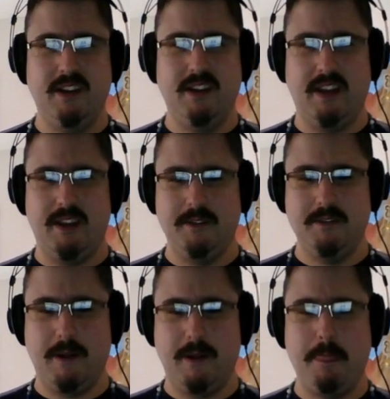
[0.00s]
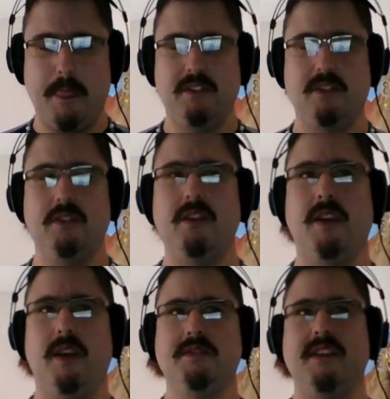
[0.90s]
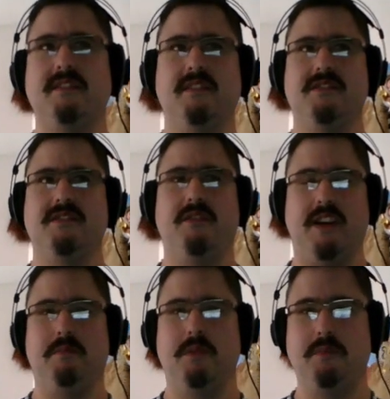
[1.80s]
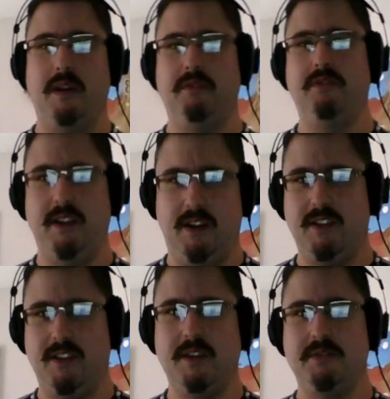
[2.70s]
And I do know he was asking to see if I could move my feet and everything.